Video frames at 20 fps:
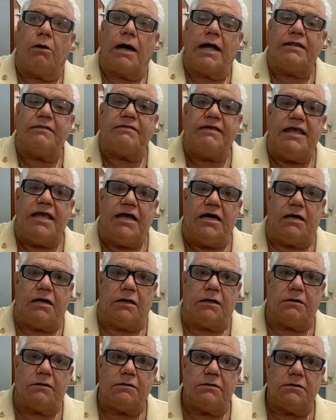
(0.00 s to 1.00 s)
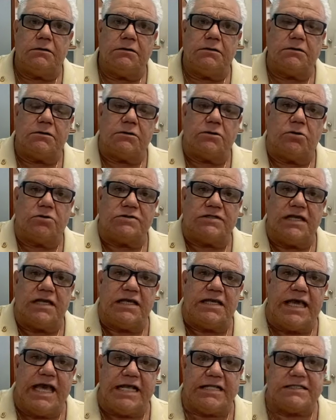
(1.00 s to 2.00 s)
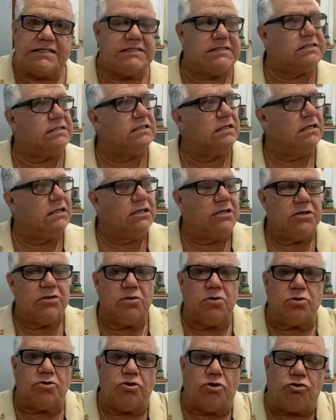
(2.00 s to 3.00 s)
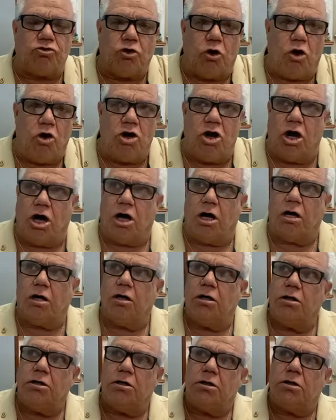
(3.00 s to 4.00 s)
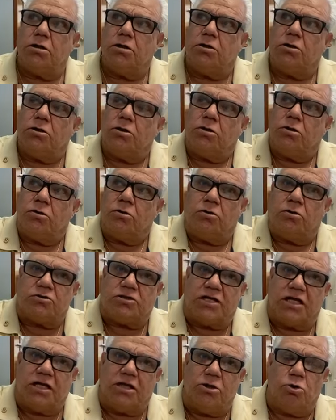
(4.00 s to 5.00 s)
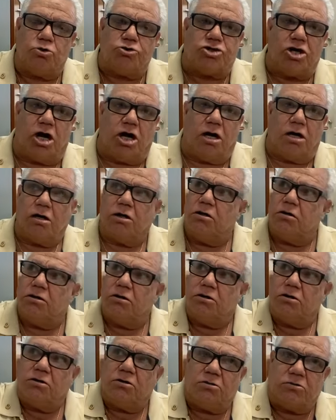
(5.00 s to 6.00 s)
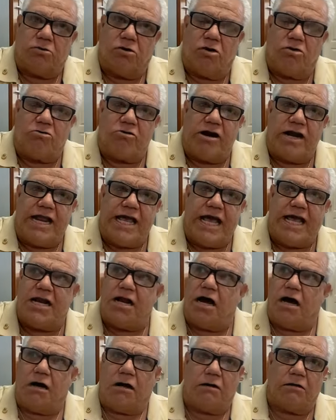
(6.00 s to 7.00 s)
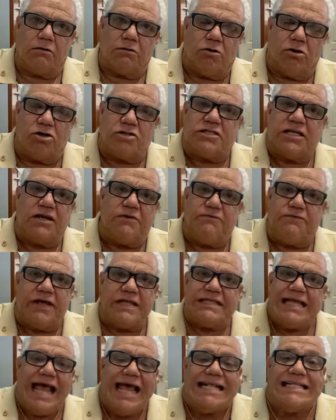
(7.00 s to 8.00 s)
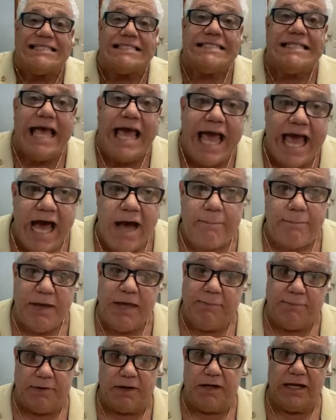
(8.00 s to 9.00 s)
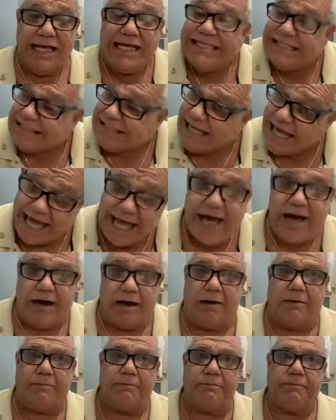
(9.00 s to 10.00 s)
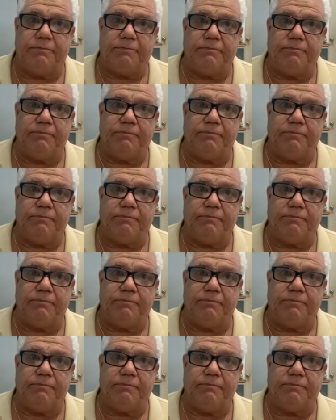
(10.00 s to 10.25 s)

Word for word: Go Antigua, go St. Kitts, go Tortola, go St. Lucia, go Grenada, go St. Vincent. It's there, people. It's there.